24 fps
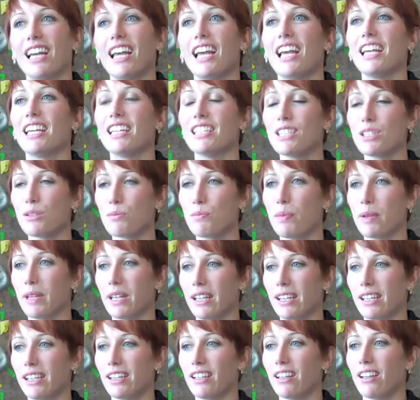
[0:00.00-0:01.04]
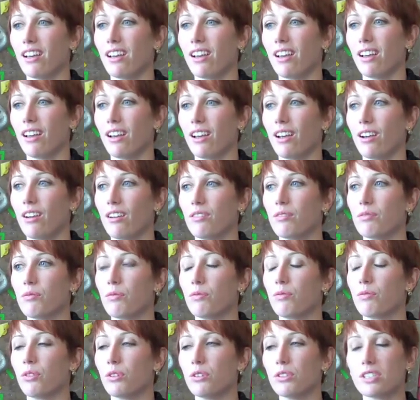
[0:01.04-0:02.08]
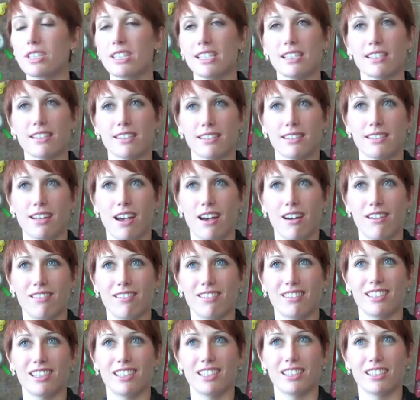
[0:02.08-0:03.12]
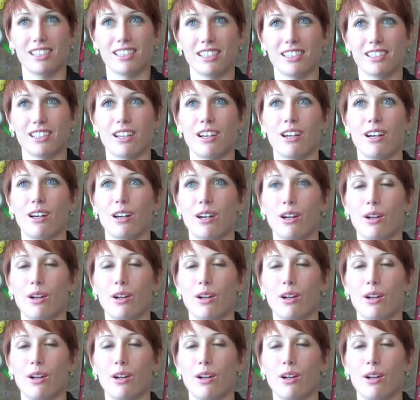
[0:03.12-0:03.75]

It's been full season now.